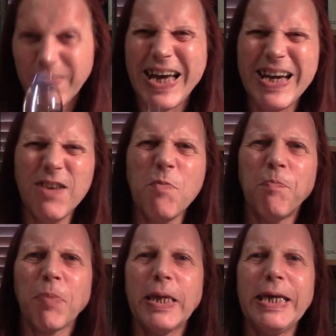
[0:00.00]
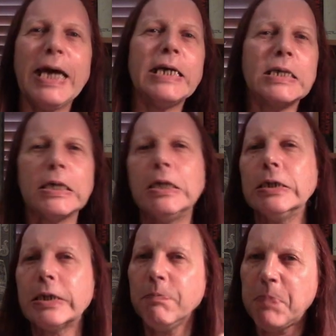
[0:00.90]
Now, yes,
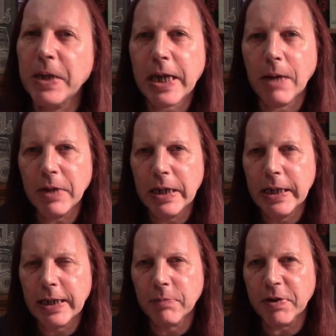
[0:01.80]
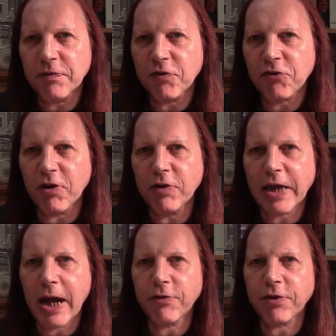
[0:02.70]
I can pick up a little bit of distillery
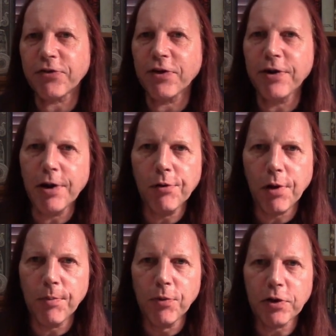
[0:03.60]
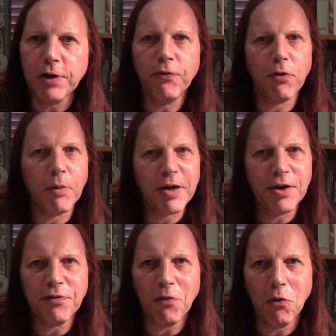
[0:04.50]
character because I know what I'm looking for. I'm
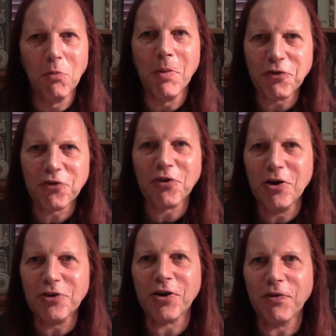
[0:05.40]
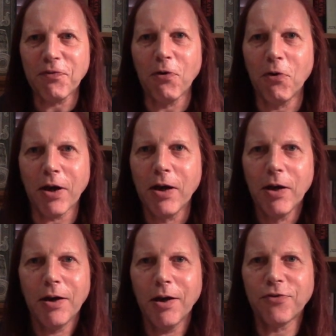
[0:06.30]
kind of almost searching for it,
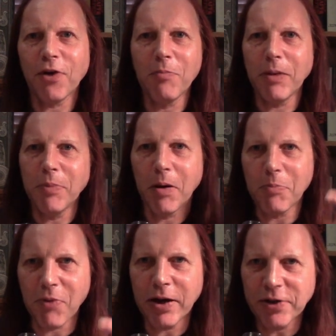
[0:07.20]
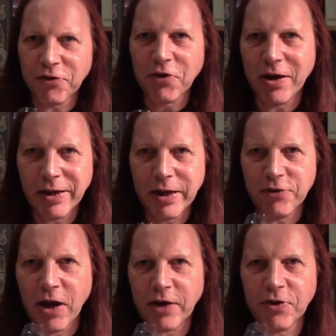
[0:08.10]
and so maybe my brain is saying it
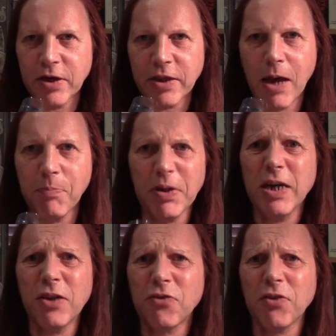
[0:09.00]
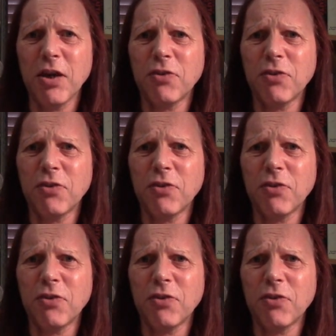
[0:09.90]
is actually there. But it's